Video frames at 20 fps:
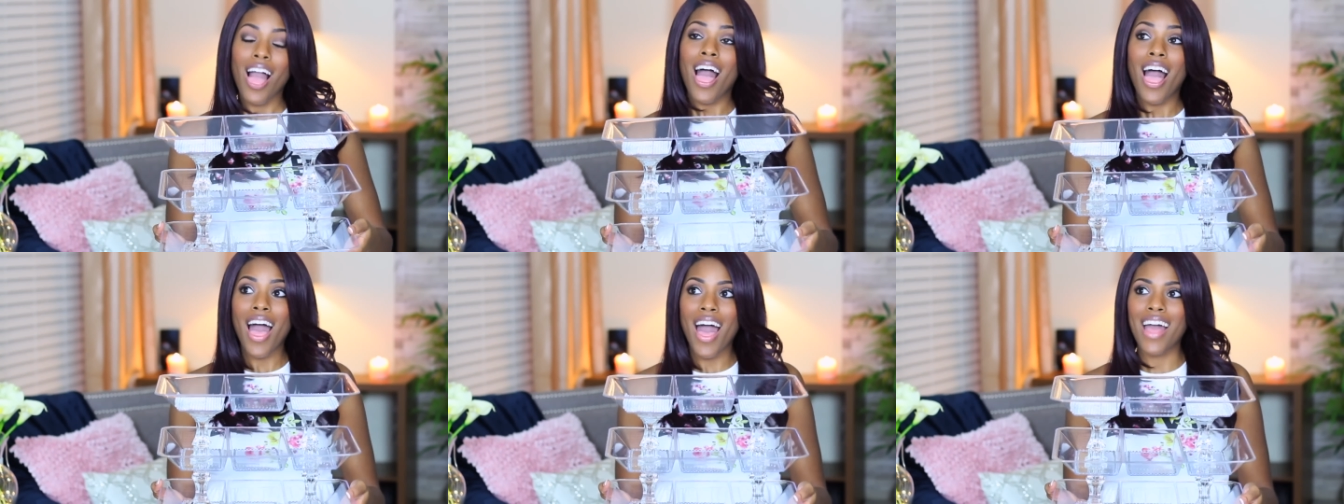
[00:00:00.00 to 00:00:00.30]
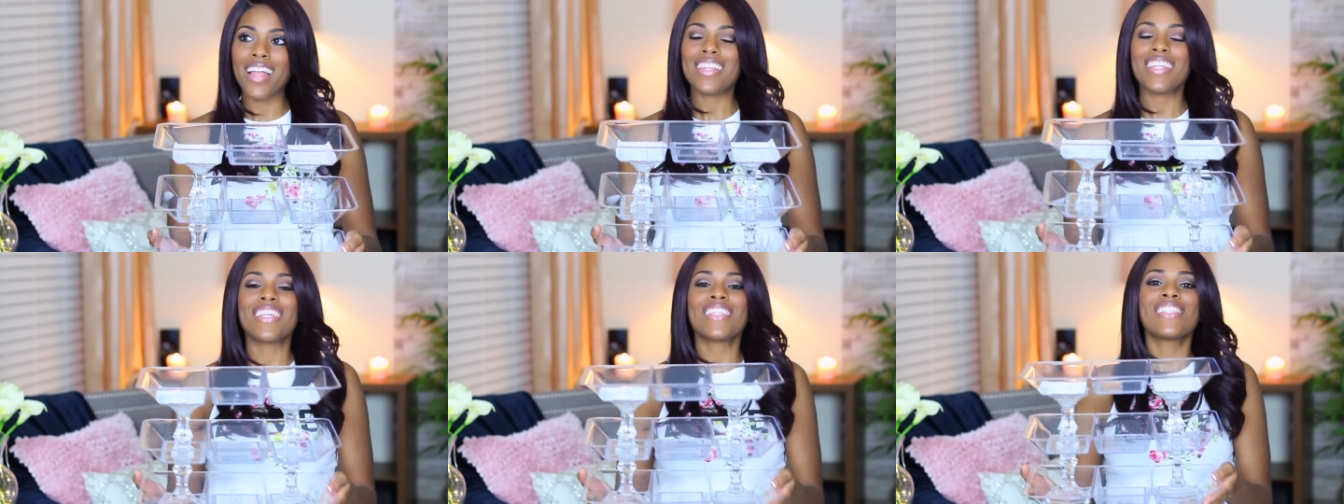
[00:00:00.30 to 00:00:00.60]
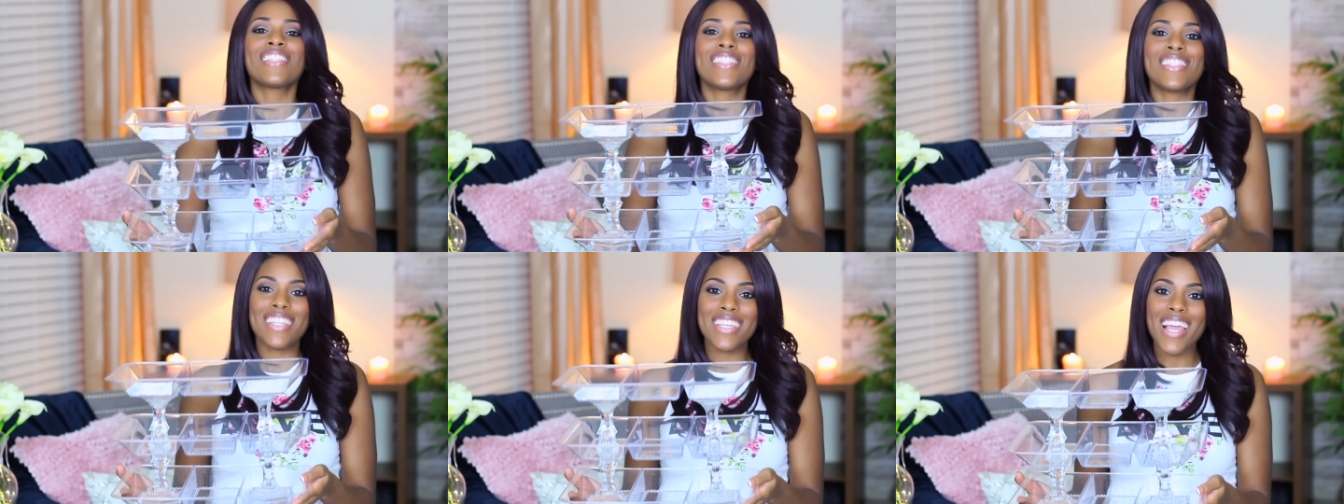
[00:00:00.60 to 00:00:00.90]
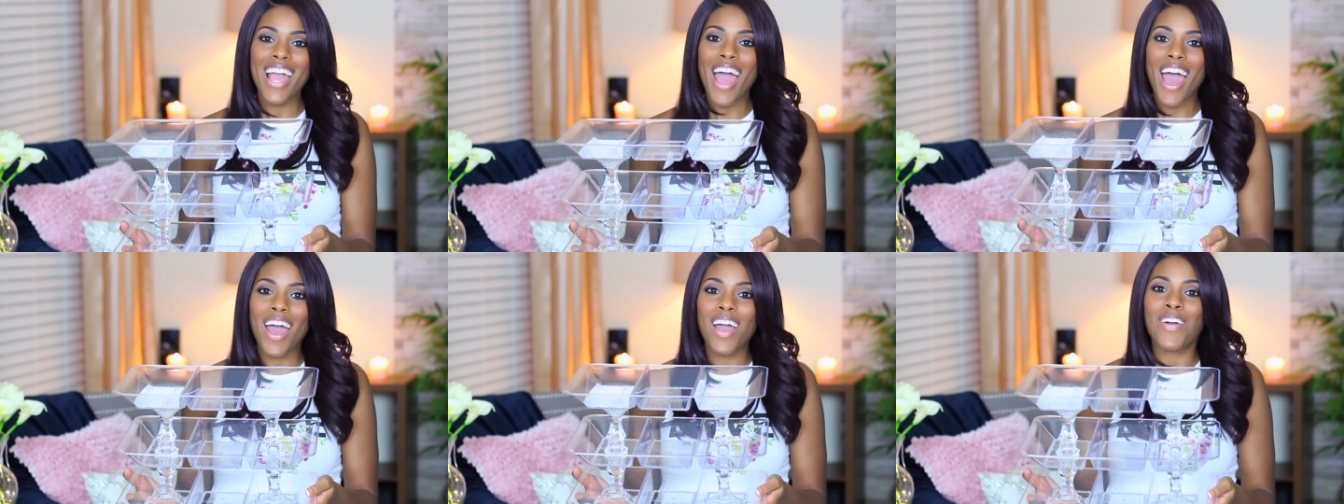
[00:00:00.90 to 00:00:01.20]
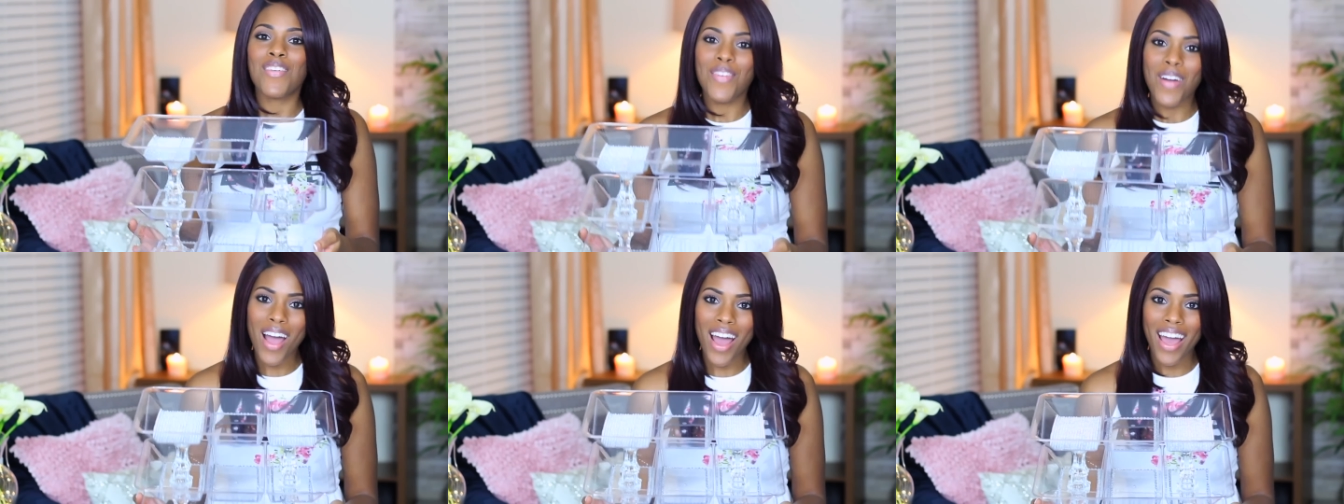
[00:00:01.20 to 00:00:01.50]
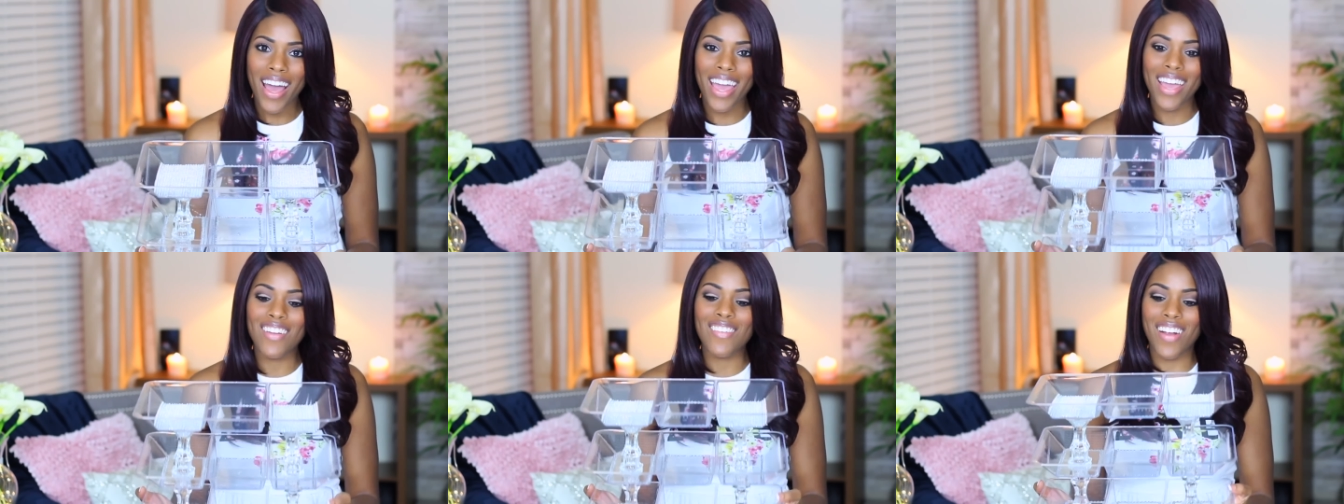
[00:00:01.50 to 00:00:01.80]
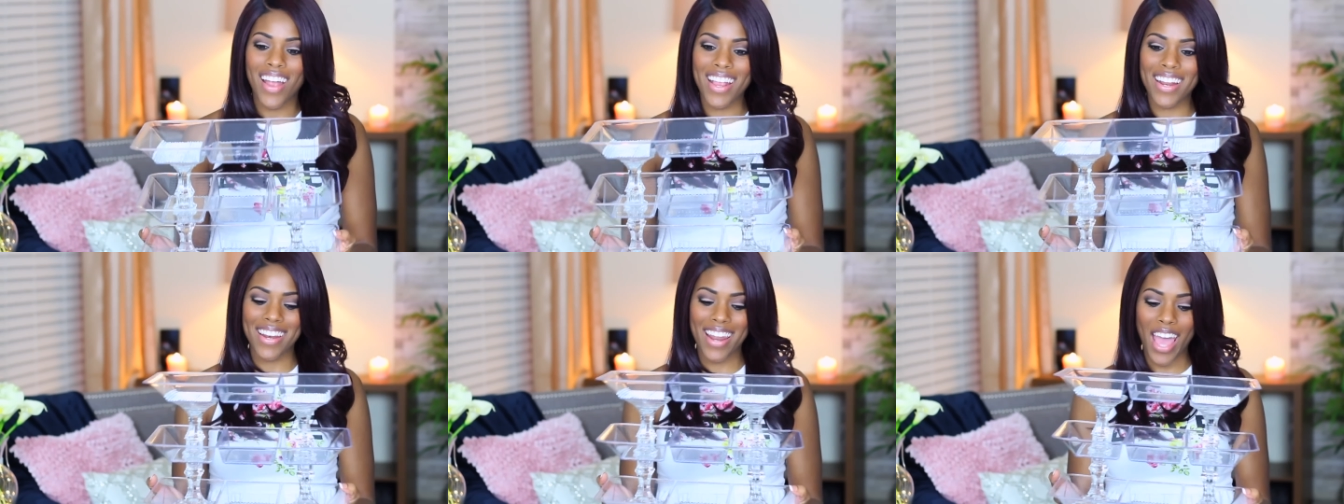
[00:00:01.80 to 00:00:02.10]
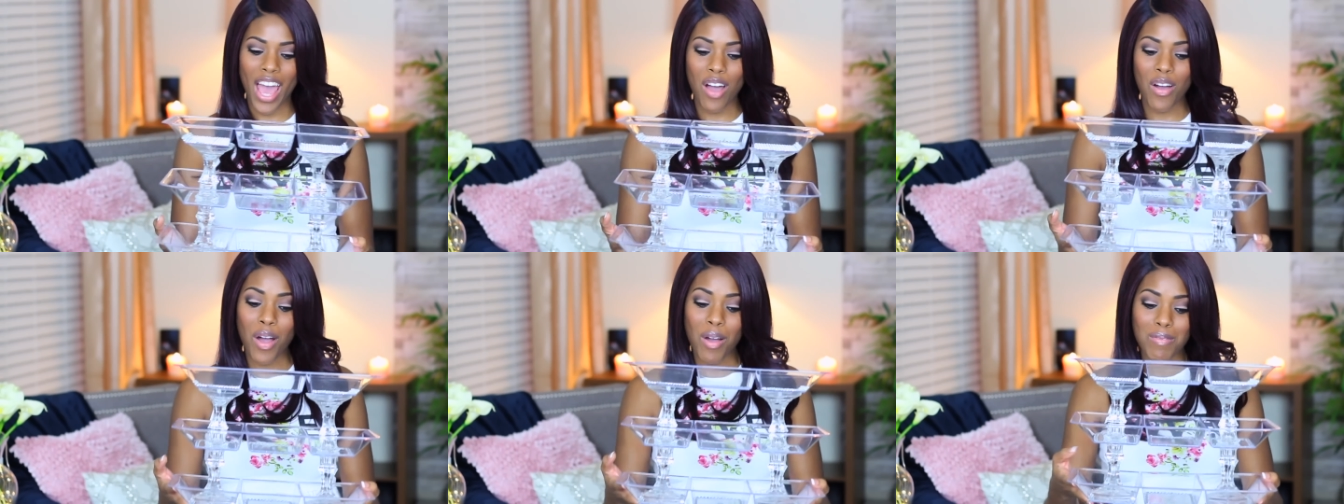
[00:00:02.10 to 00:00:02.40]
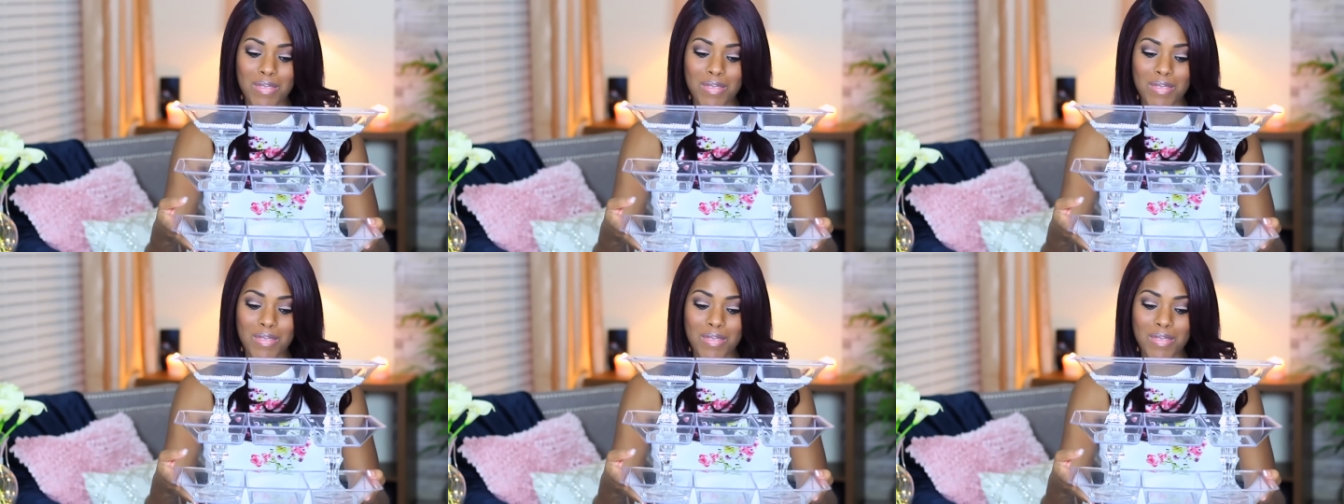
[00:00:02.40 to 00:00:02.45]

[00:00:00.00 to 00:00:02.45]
At uh, this DIY right now.